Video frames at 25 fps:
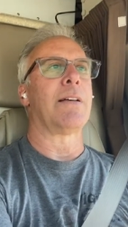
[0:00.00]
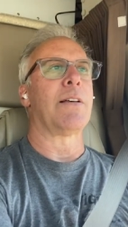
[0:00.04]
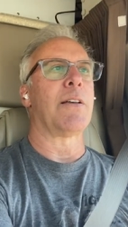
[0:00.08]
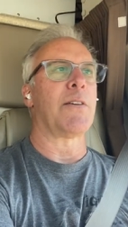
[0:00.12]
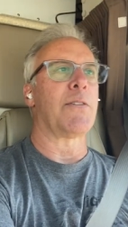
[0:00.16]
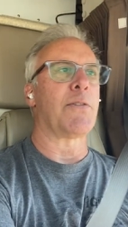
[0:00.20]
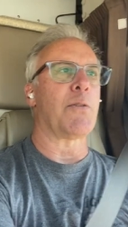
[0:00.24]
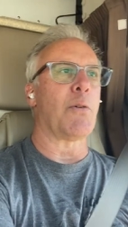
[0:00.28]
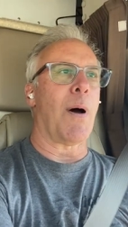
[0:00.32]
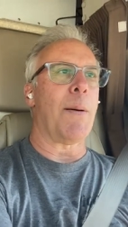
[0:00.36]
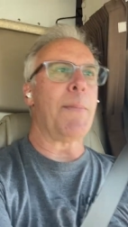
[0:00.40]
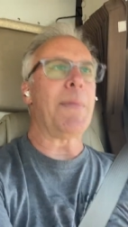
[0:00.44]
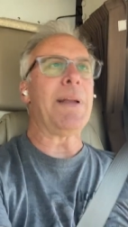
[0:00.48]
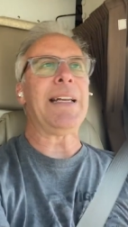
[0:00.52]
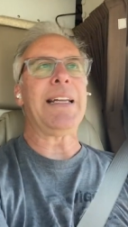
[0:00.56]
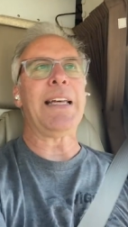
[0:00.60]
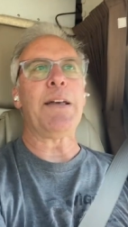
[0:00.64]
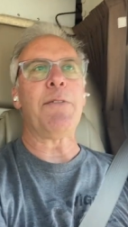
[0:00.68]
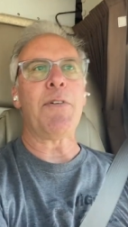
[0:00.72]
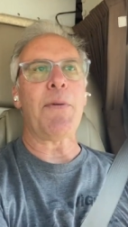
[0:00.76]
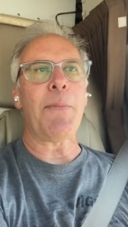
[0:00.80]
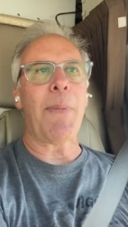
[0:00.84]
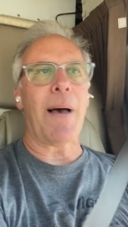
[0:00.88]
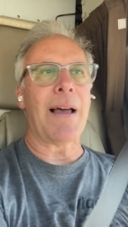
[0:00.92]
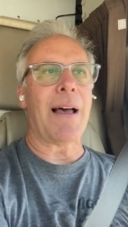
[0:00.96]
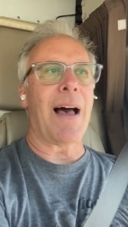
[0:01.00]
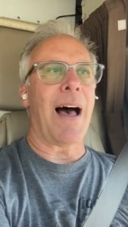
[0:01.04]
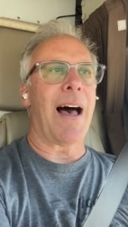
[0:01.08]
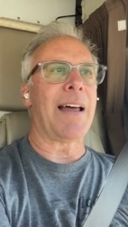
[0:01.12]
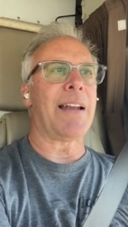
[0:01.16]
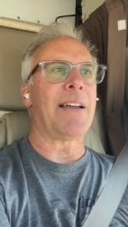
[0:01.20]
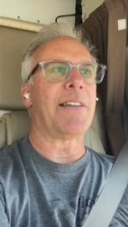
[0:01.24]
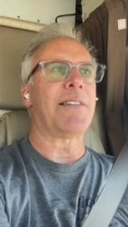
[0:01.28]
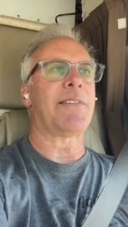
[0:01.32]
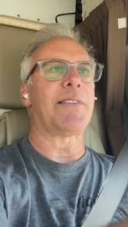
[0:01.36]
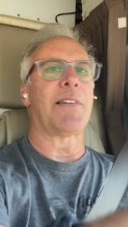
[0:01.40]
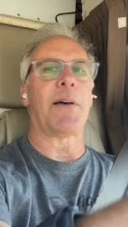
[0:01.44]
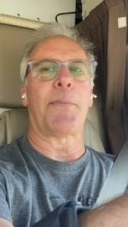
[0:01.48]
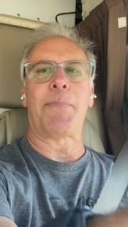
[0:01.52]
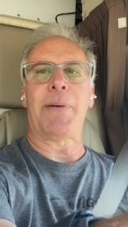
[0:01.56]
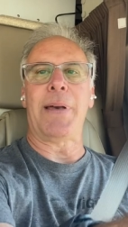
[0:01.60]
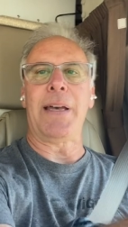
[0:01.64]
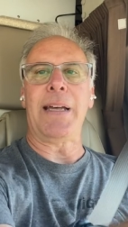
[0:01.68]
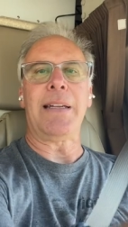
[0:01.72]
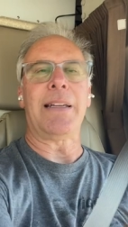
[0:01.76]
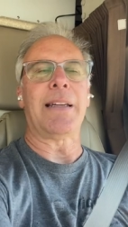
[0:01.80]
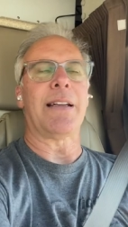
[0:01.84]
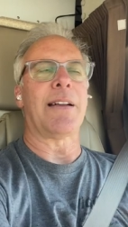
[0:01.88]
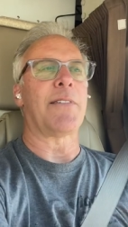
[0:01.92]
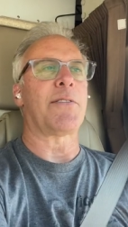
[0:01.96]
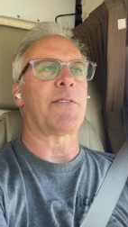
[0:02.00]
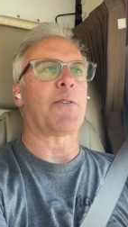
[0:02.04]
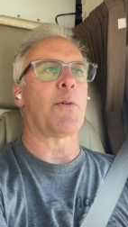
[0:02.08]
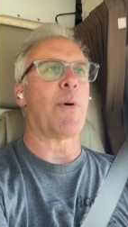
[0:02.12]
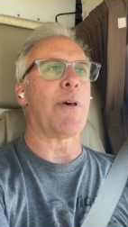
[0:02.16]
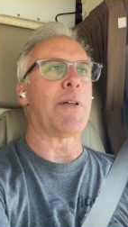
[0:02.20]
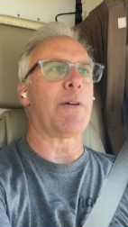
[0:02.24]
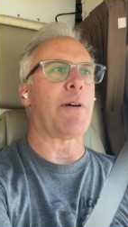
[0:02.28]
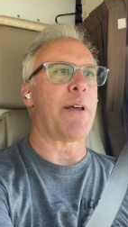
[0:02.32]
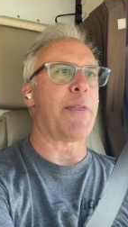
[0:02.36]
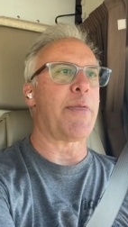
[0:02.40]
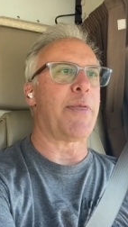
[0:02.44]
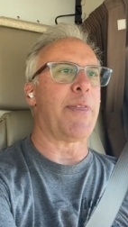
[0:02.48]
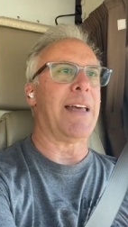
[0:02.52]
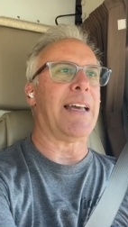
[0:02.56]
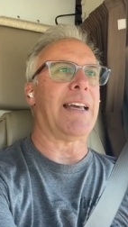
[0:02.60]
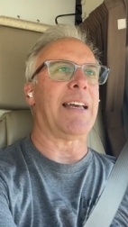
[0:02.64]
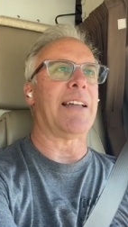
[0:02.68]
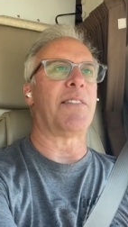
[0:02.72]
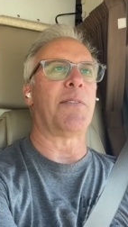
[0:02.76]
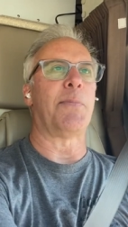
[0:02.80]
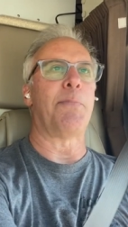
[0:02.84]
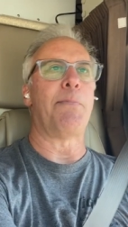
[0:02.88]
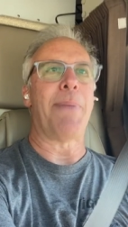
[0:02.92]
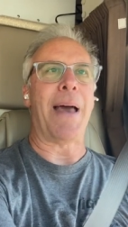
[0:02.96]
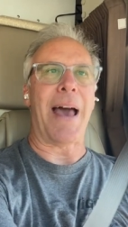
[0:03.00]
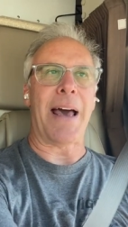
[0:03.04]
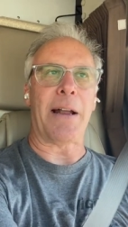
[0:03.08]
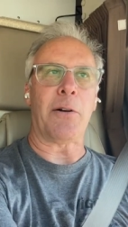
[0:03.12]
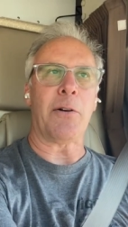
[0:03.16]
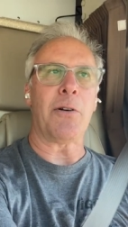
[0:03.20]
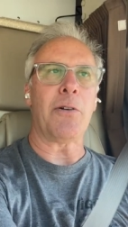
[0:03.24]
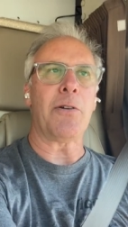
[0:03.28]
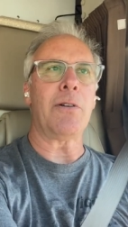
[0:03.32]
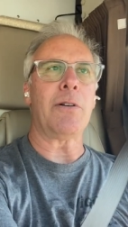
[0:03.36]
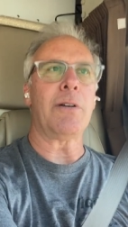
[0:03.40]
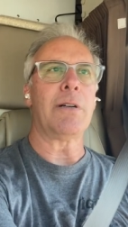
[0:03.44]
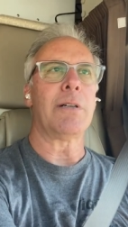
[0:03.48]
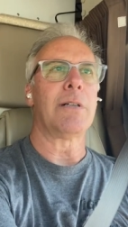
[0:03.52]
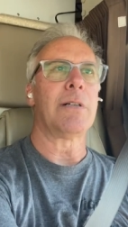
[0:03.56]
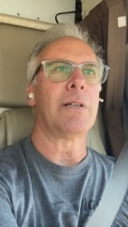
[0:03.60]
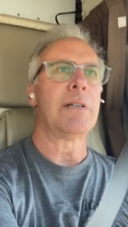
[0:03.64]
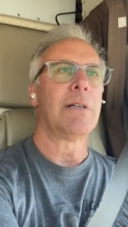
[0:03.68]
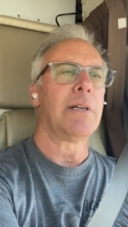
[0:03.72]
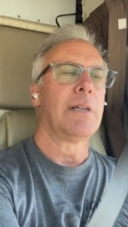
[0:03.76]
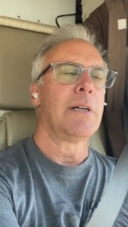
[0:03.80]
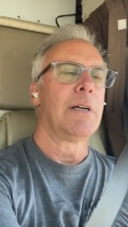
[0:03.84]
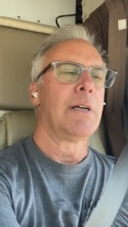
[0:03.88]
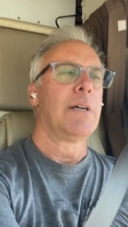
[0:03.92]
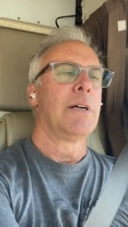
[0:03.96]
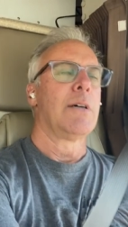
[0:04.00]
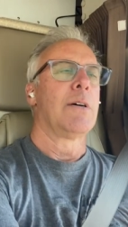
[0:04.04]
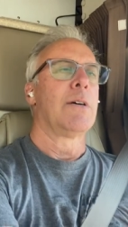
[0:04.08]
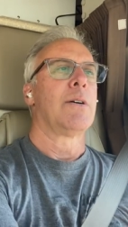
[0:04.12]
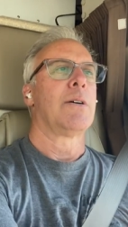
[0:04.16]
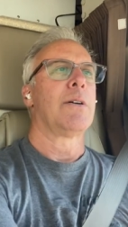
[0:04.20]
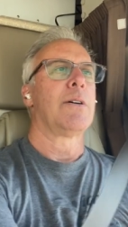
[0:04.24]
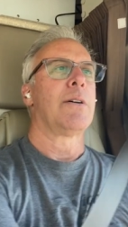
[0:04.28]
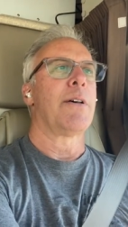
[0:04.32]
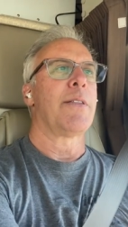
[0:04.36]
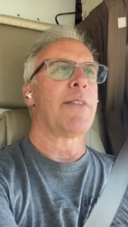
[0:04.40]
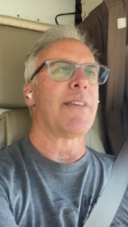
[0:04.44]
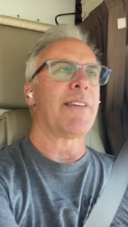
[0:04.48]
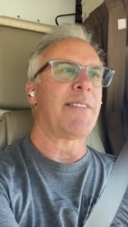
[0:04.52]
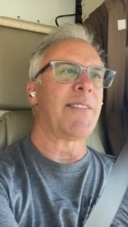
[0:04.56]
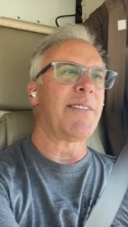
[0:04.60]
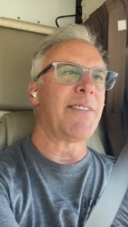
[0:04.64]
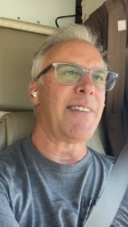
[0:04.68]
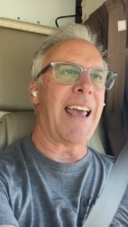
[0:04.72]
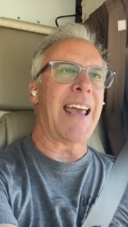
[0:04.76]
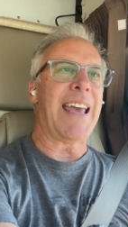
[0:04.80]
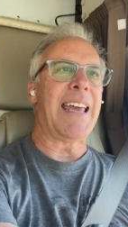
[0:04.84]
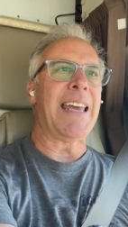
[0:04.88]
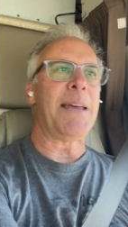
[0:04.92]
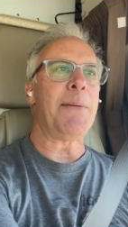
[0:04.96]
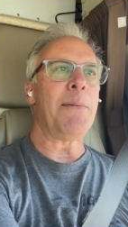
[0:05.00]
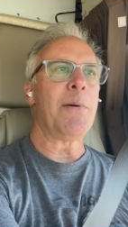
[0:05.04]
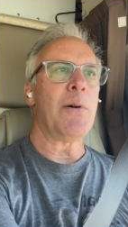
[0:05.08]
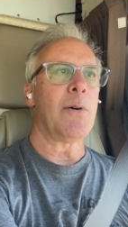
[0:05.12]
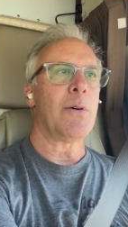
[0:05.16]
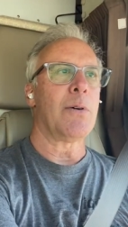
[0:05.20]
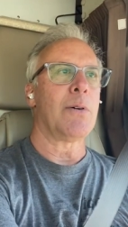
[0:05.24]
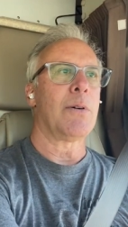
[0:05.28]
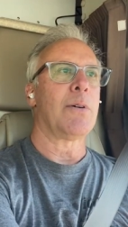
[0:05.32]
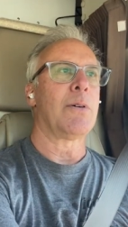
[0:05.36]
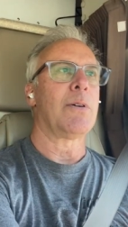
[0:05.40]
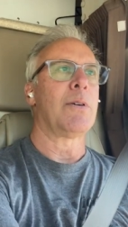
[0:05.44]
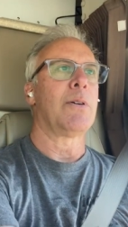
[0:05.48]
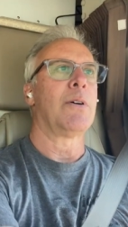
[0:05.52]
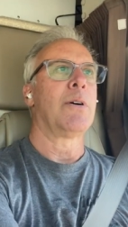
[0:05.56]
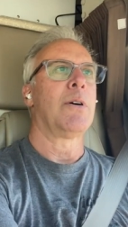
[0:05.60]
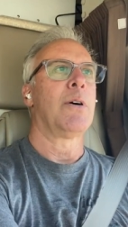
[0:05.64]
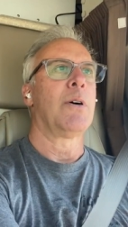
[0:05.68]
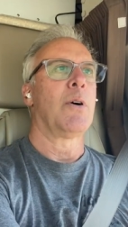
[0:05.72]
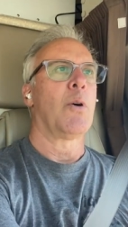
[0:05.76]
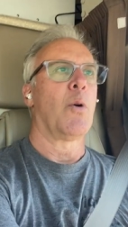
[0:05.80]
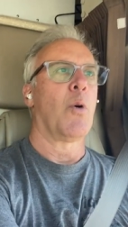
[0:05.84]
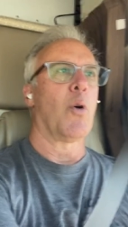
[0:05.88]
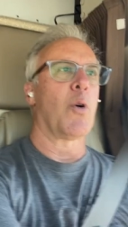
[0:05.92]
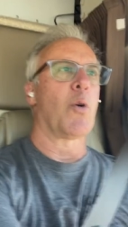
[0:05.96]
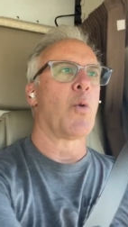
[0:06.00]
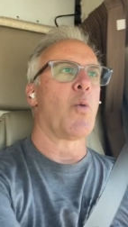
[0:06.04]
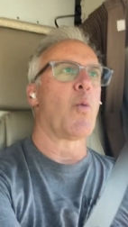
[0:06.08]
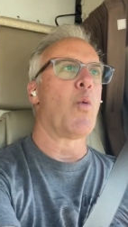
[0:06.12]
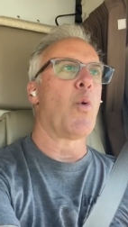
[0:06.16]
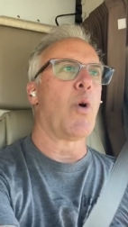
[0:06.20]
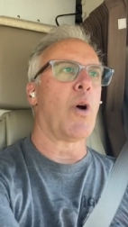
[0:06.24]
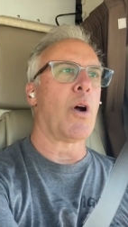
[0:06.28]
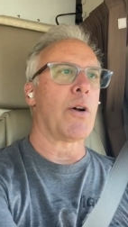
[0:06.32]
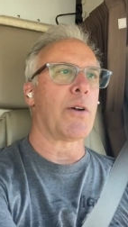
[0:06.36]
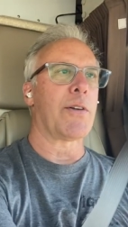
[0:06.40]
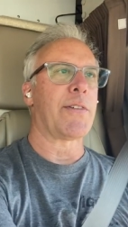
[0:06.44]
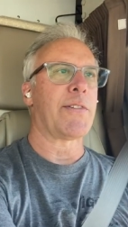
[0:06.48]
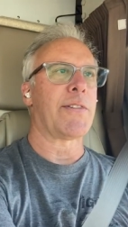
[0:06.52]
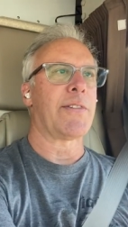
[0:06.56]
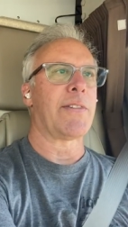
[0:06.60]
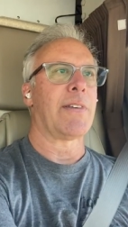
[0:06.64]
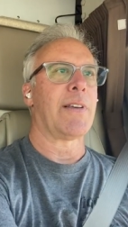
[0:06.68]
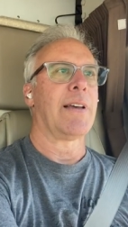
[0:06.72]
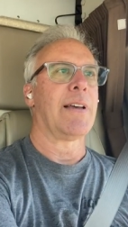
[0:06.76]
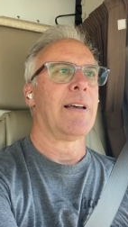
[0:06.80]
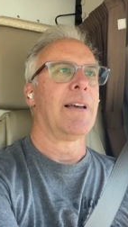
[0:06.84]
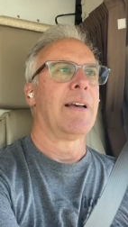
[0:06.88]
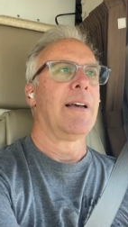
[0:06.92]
so I'm going to give you my honest opinion as to whether I think it's better, the same, or worse.